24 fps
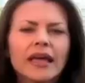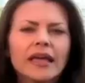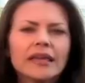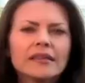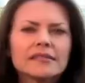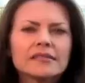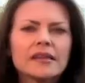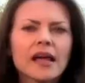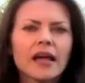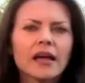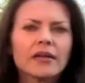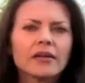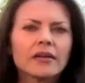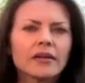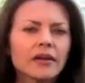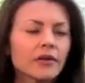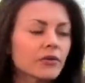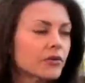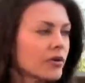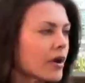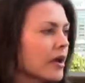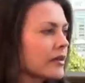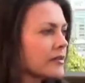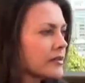He's not a
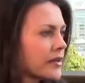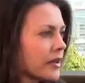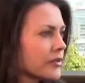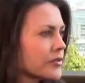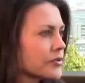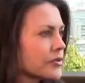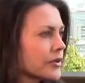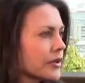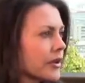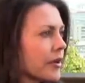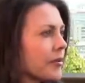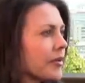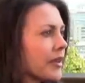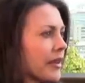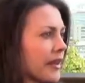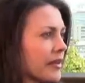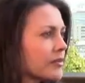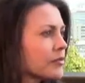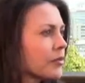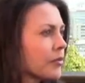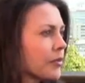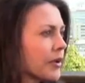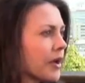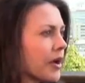cross country, I mean,
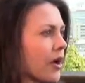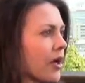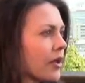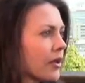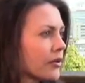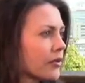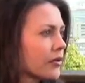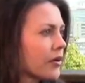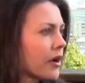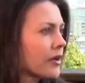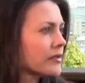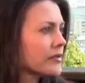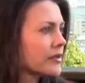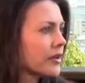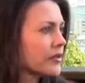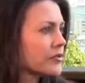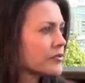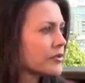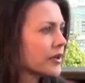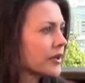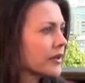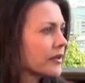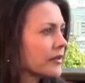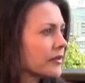that's what we call it cross
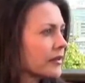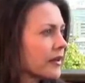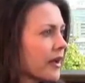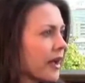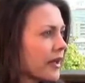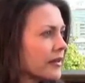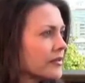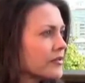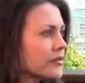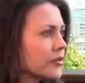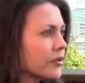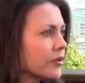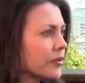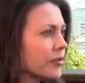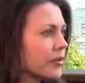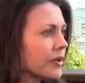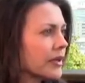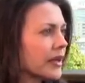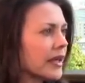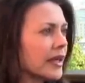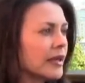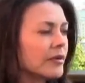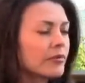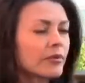country in high school, but
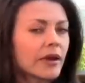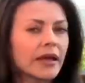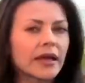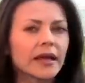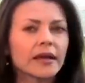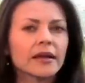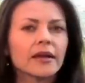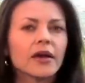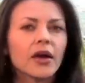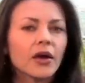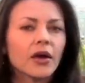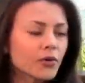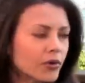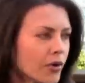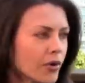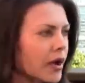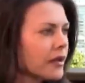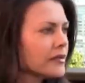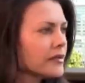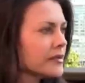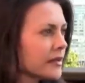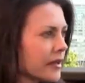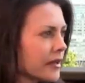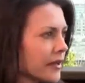he ran across the